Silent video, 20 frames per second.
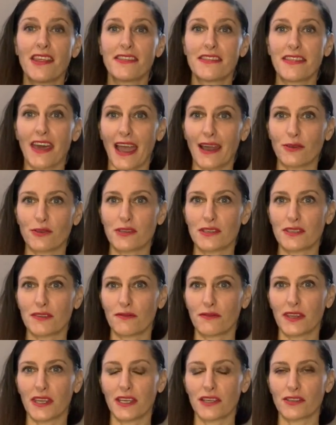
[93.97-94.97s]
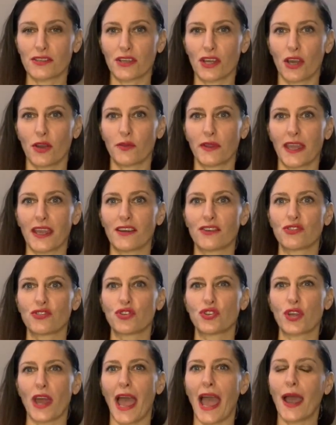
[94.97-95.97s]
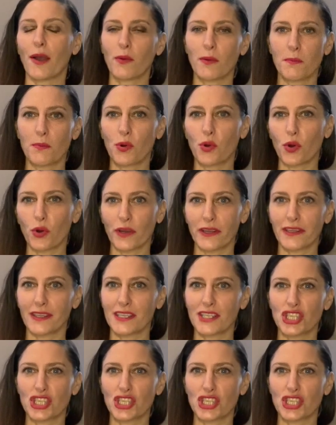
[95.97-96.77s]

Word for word: thousands of years ago, they understood how important the